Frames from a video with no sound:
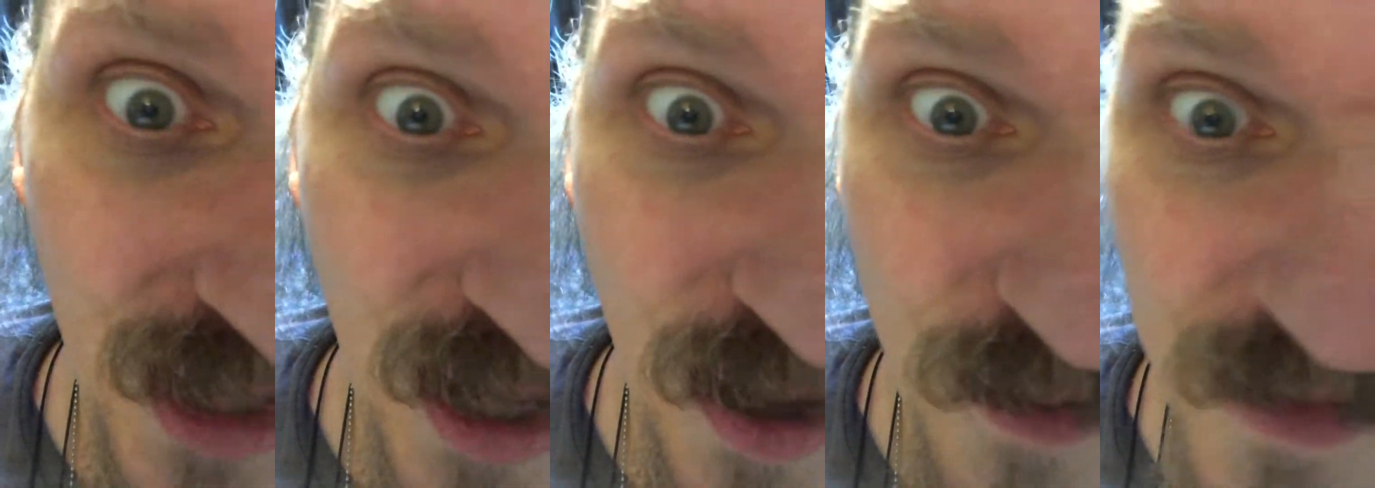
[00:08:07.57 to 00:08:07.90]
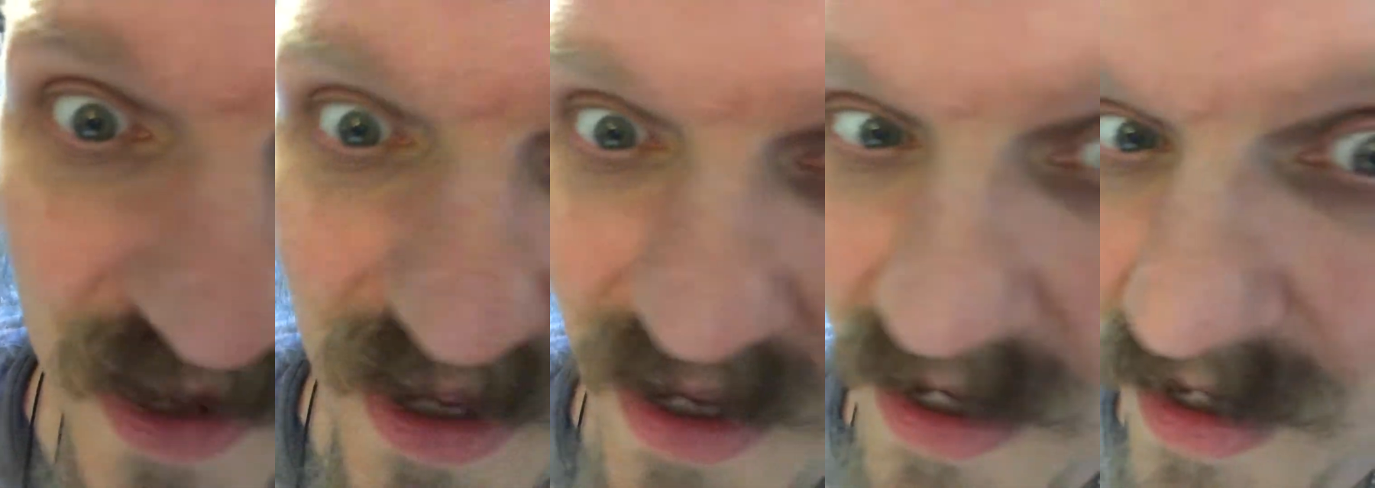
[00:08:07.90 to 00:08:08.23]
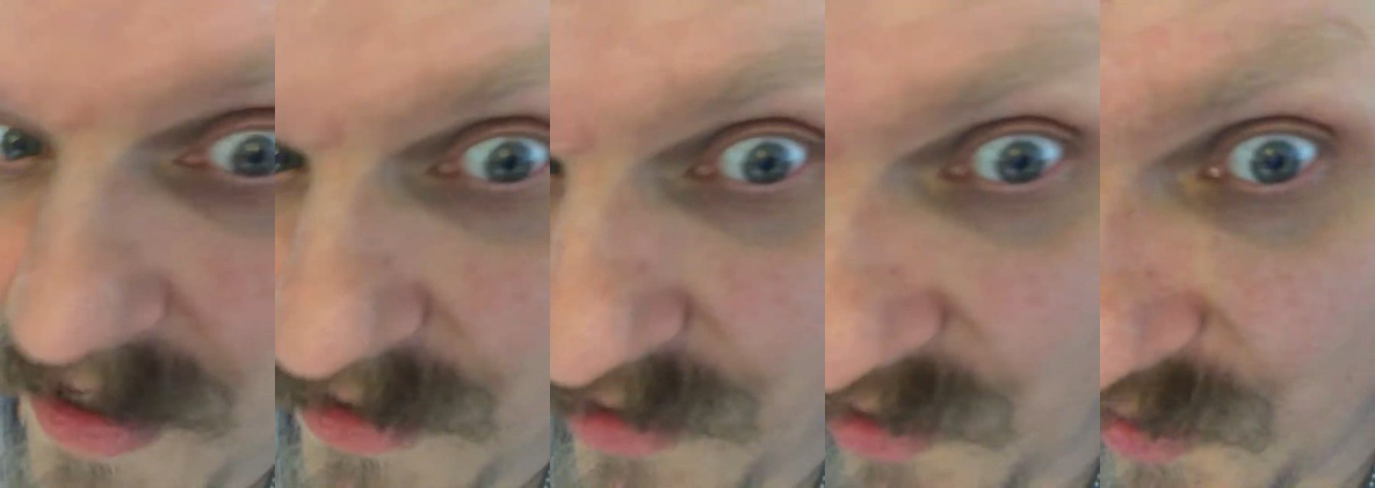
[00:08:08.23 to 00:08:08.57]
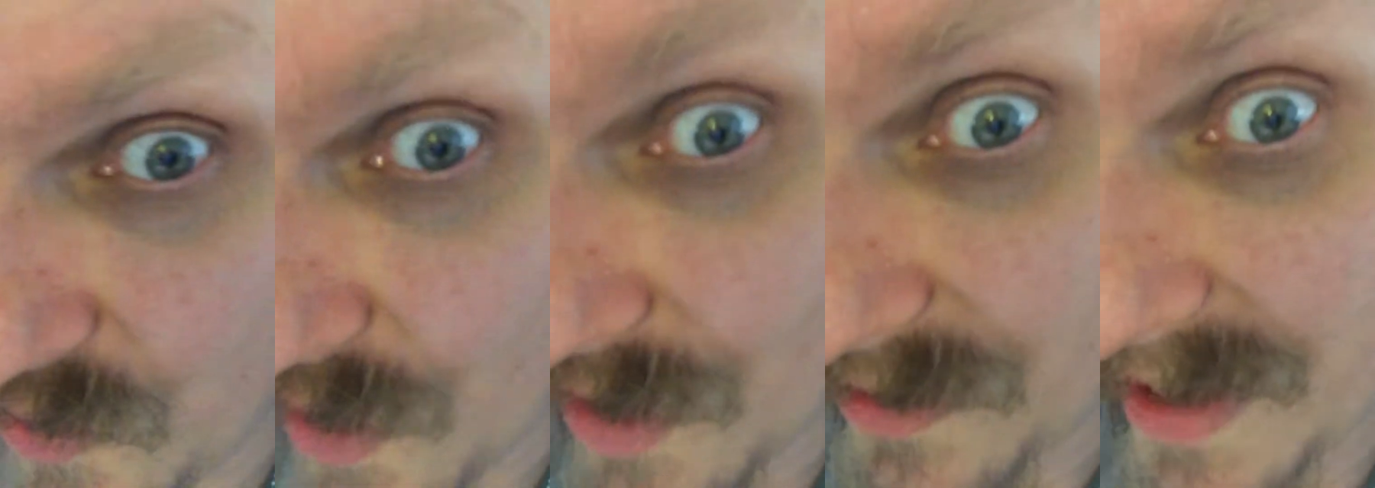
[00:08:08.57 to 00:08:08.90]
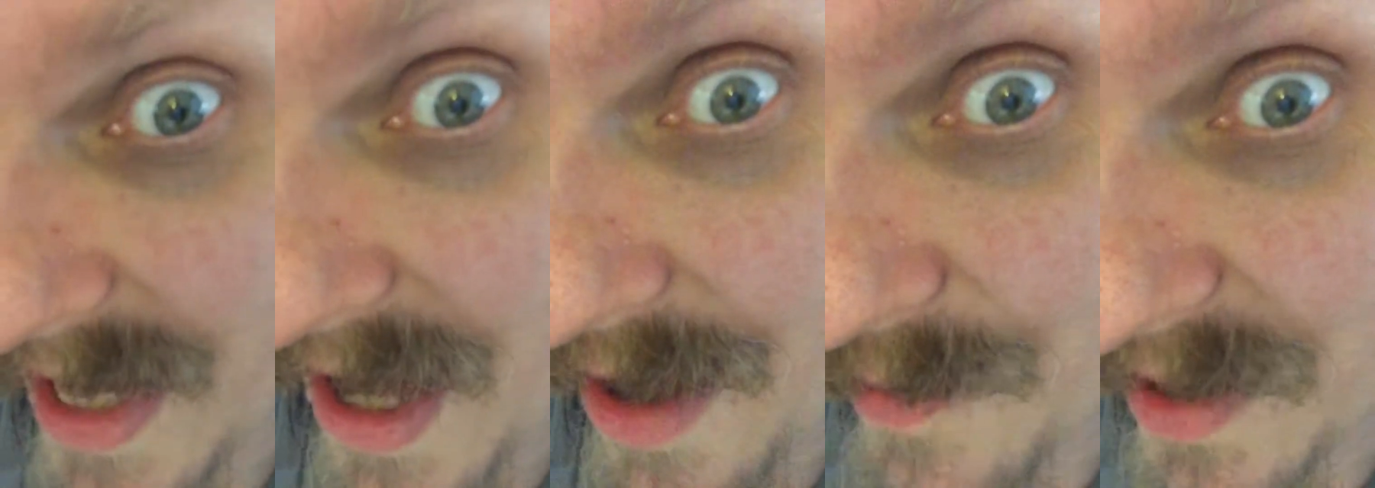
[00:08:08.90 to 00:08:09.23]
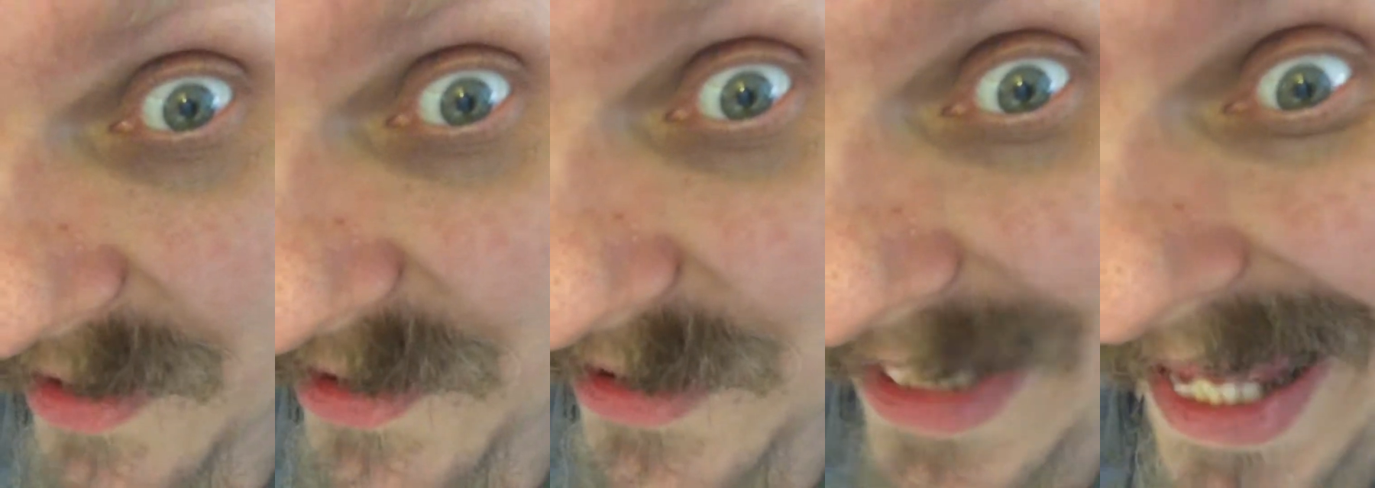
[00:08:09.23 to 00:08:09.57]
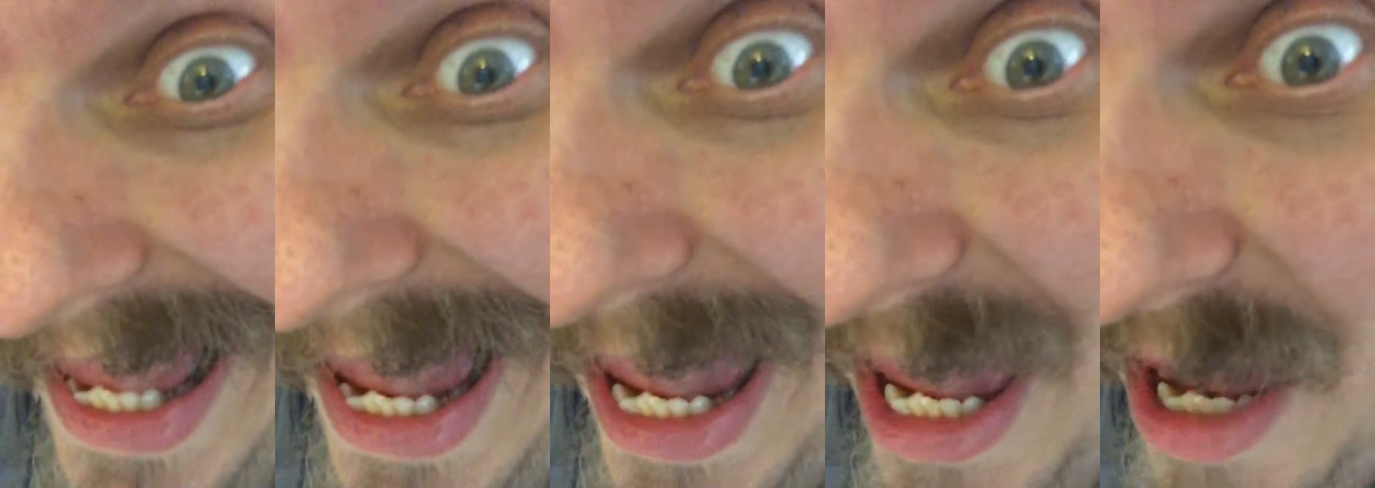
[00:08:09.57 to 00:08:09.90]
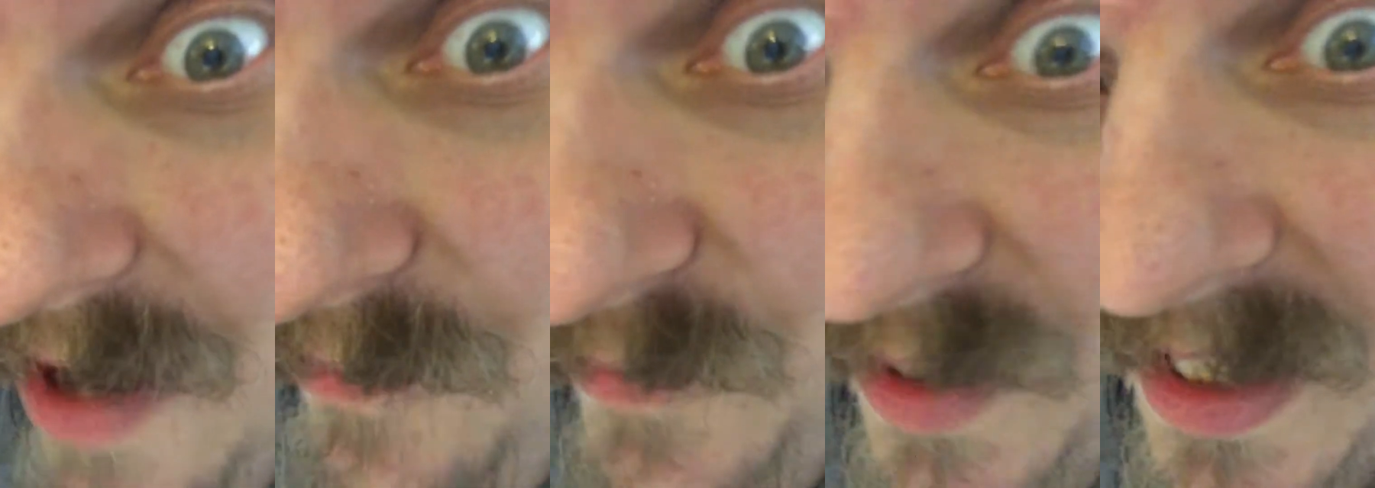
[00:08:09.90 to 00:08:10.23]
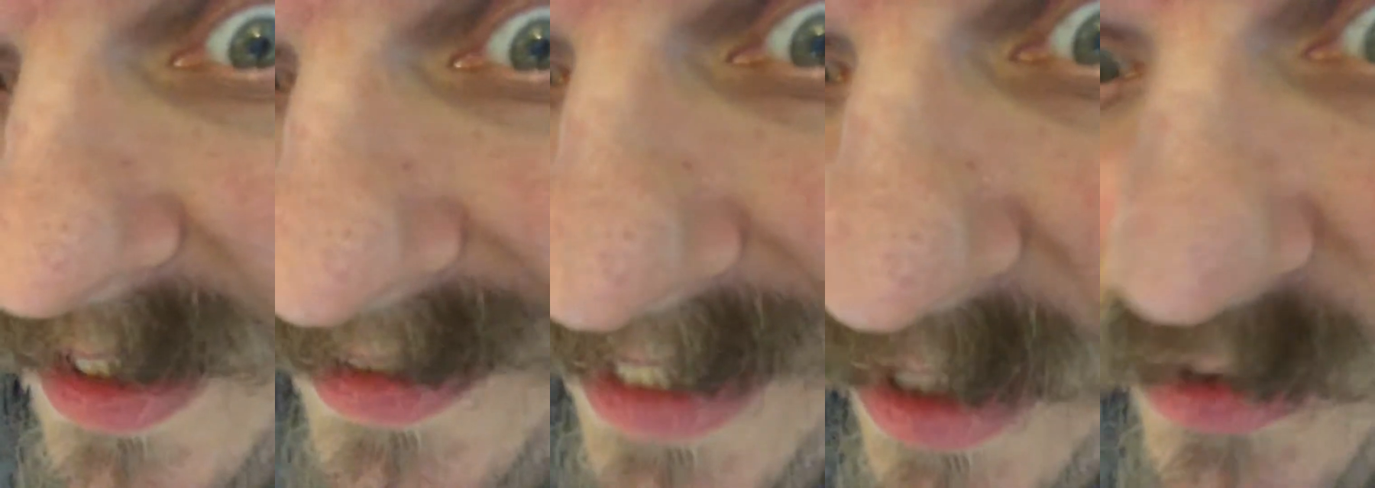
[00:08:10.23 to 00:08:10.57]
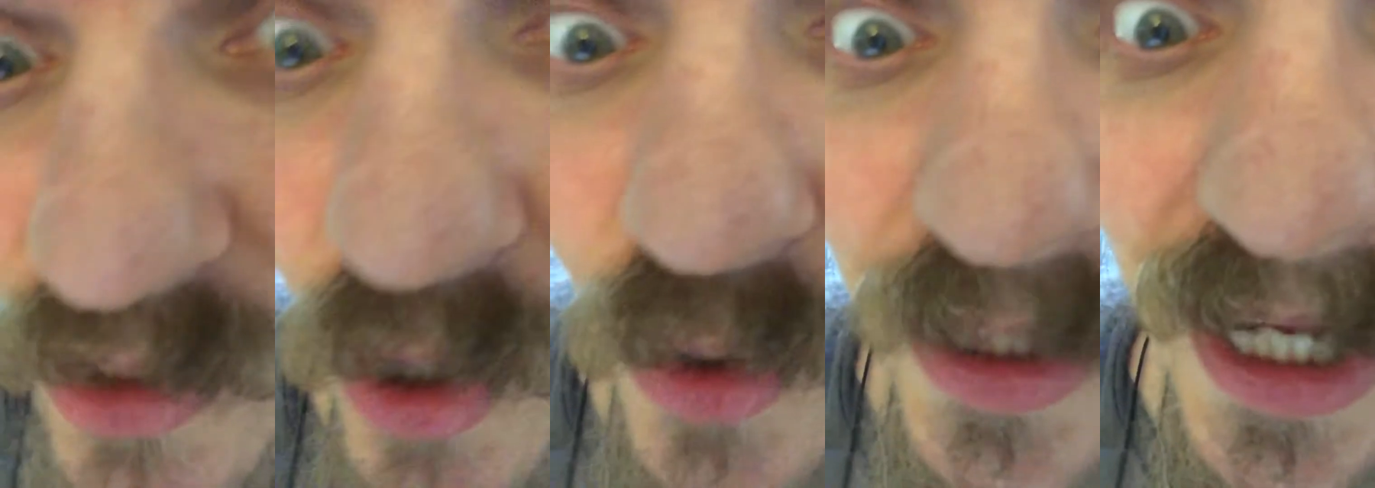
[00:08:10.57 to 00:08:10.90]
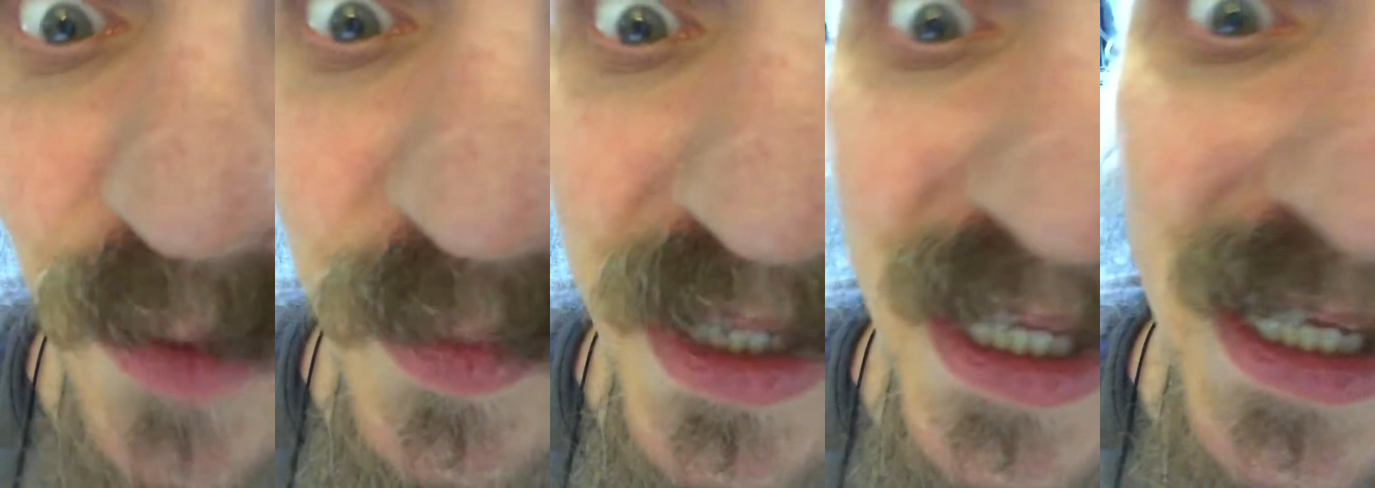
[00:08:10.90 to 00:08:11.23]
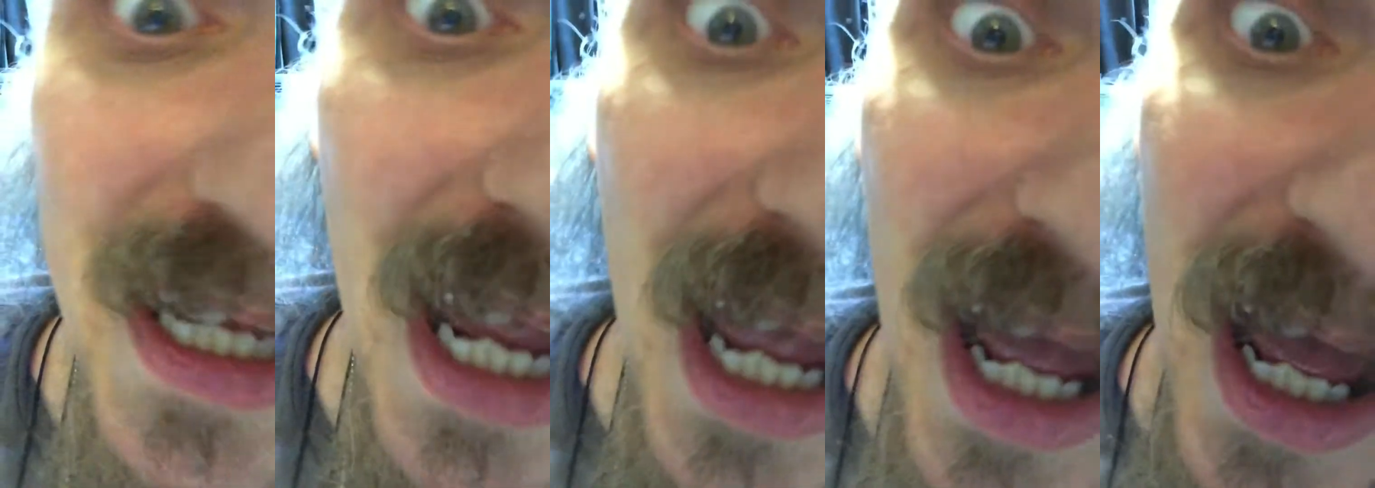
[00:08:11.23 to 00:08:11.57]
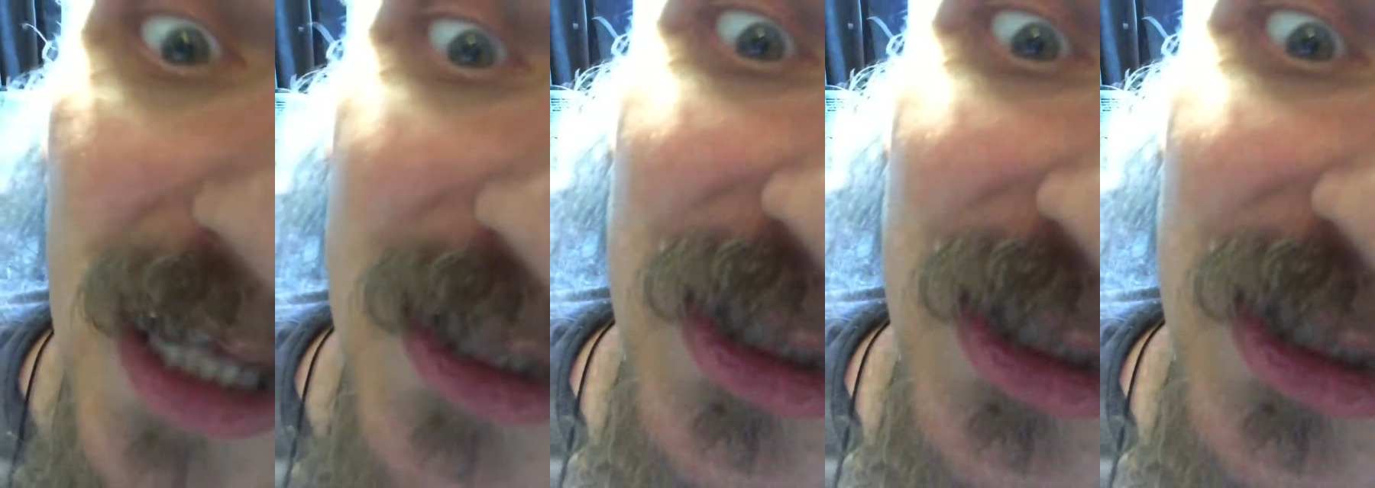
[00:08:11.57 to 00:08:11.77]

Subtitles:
(no speaker visible)